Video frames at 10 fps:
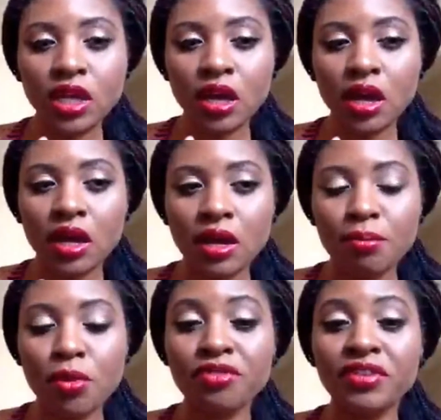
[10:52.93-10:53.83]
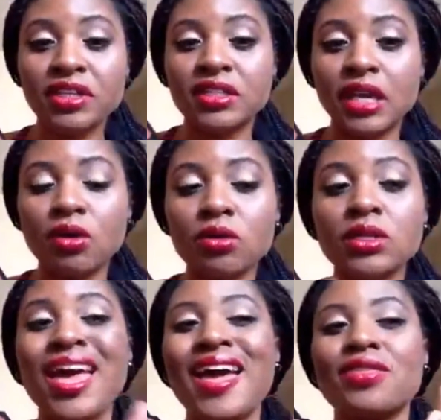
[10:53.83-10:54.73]
Morphe singles.
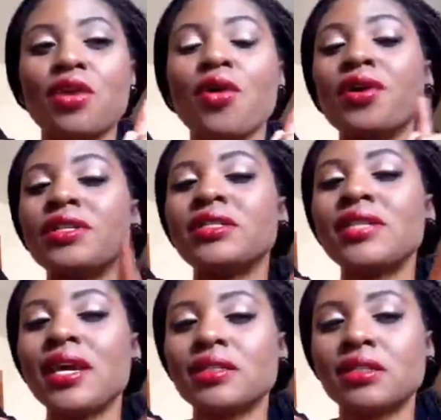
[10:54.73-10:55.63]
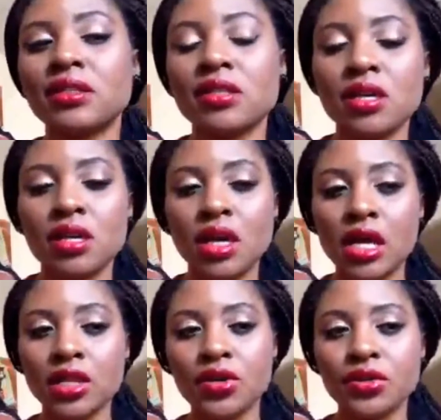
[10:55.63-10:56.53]
There are 6
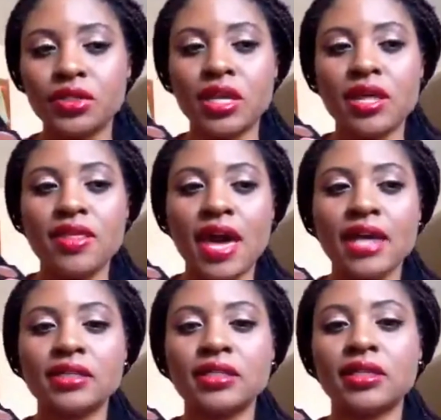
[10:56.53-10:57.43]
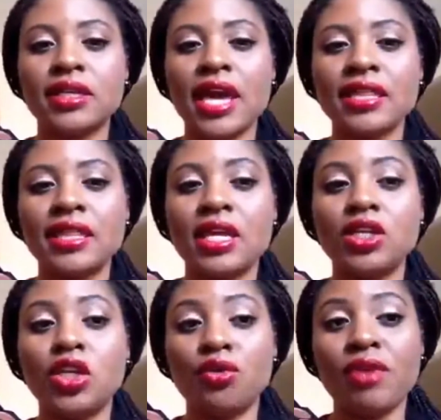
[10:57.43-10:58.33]
colors that Kathleen
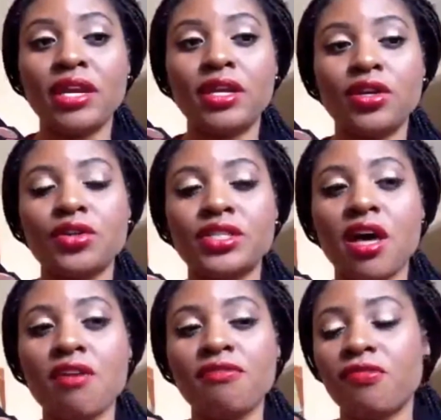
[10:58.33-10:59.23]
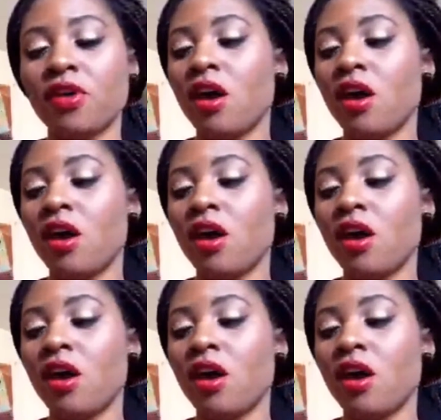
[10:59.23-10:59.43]
curated herself,